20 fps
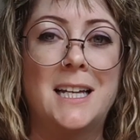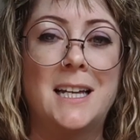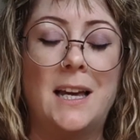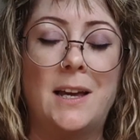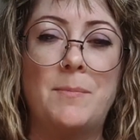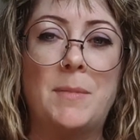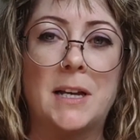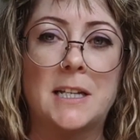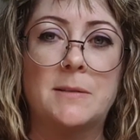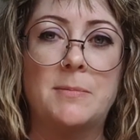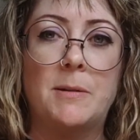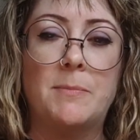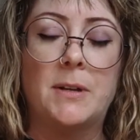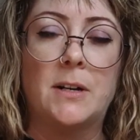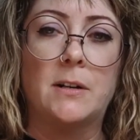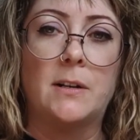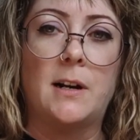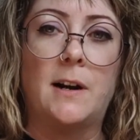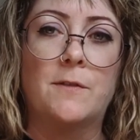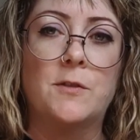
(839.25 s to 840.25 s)
it makes me a bit
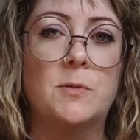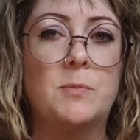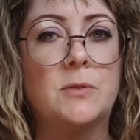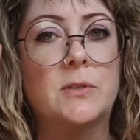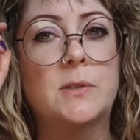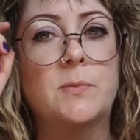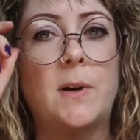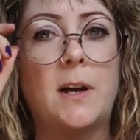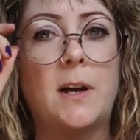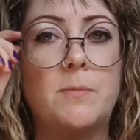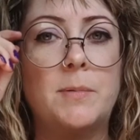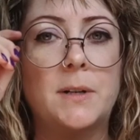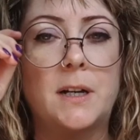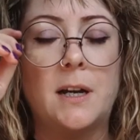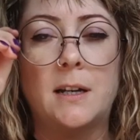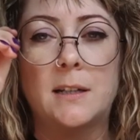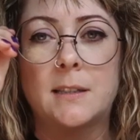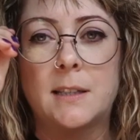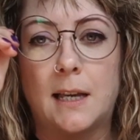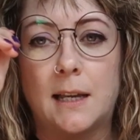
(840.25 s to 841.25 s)
uncomfortable as
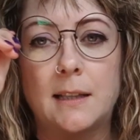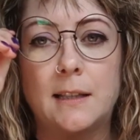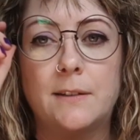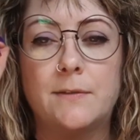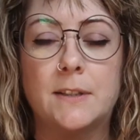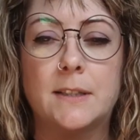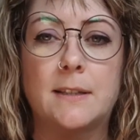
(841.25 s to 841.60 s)
because I live